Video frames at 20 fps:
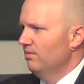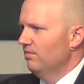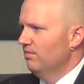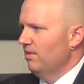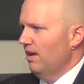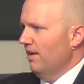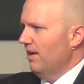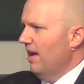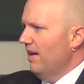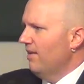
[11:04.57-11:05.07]

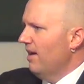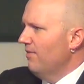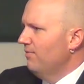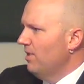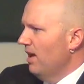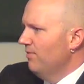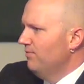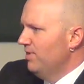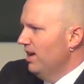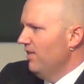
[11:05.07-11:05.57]
I've,
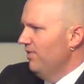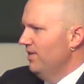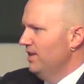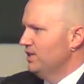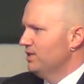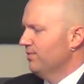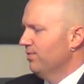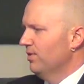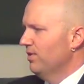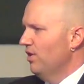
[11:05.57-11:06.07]
I've done
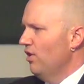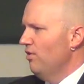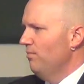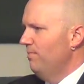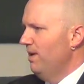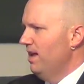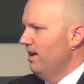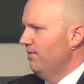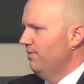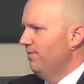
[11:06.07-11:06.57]
this for no
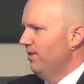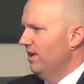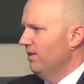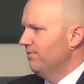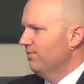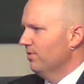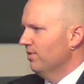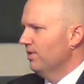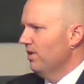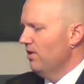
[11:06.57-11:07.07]
benefit,
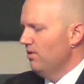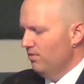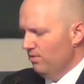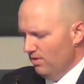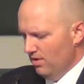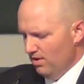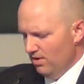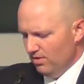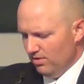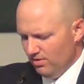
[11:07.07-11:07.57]
for no
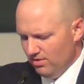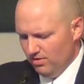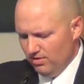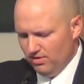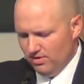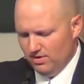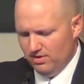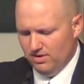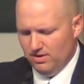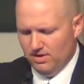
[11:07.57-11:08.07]

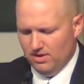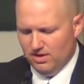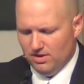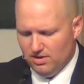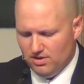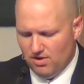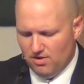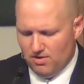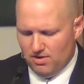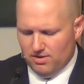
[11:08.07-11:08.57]
good
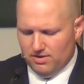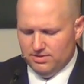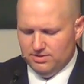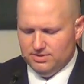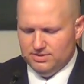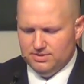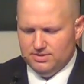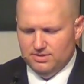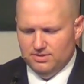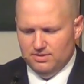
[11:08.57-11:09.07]

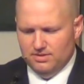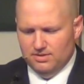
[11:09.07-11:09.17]
cause.